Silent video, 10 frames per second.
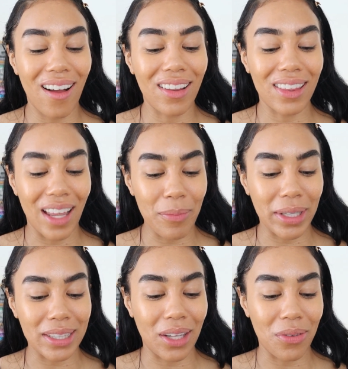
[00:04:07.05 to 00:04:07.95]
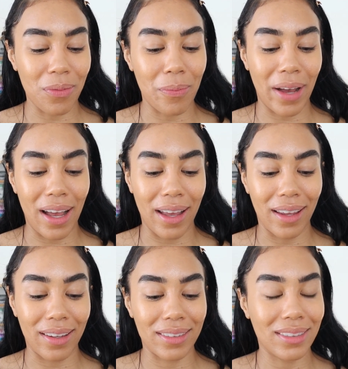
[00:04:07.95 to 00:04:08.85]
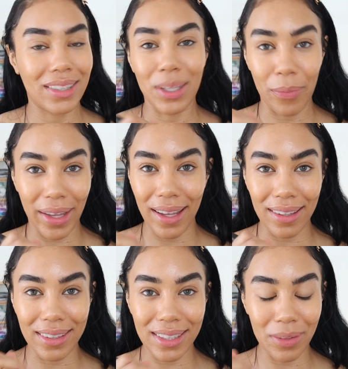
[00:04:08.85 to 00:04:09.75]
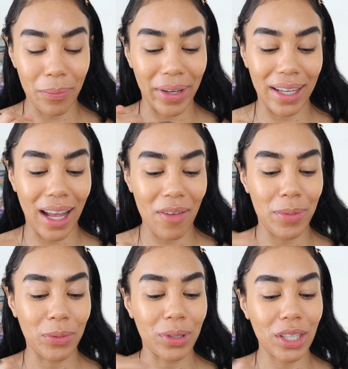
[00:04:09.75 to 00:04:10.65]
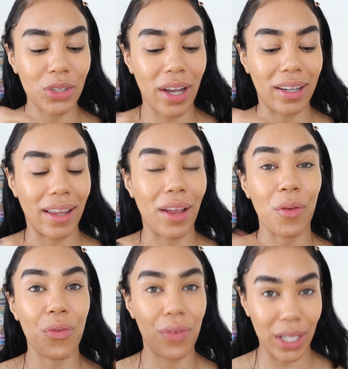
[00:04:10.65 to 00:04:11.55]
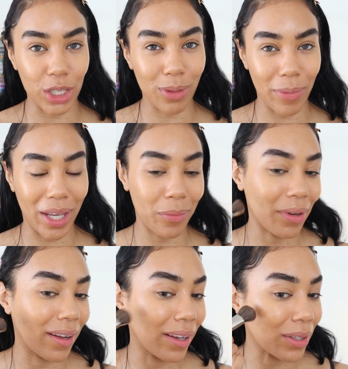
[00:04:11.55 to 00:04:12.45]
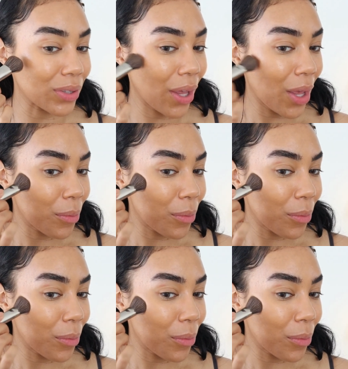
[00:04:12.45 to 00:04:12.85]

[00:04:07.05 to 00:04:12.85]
I'll let myself buy something else, but I've been really trying to like finish my makeup products